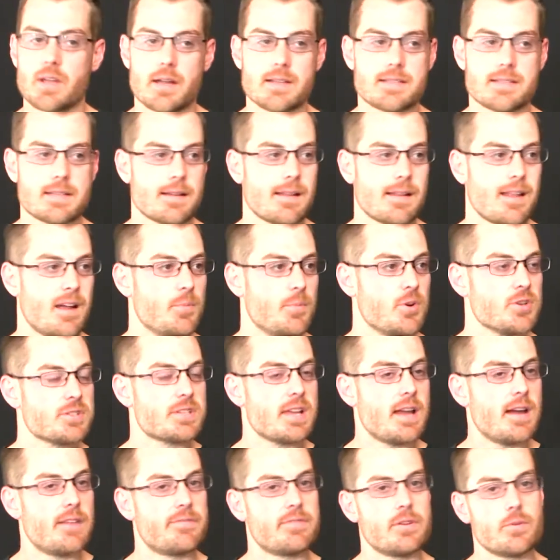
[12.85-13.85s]
I tell
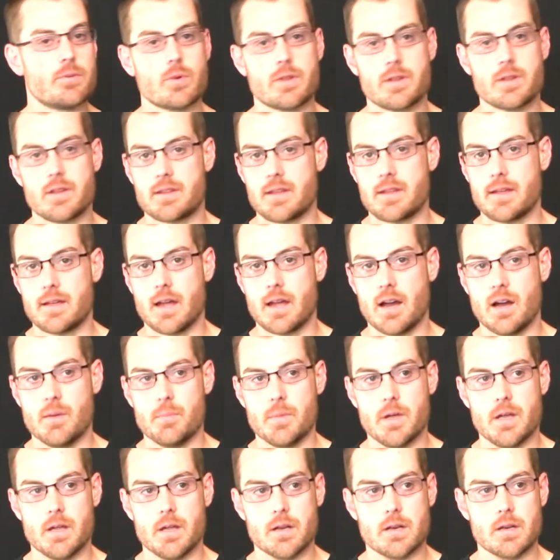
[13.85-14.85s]
almost everyone that they come
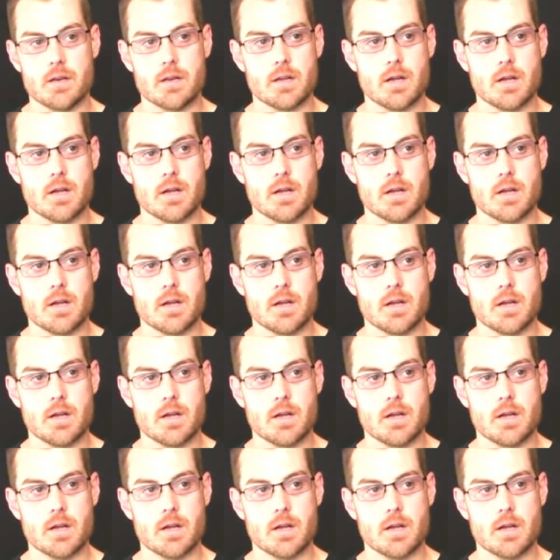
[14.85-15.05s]
in,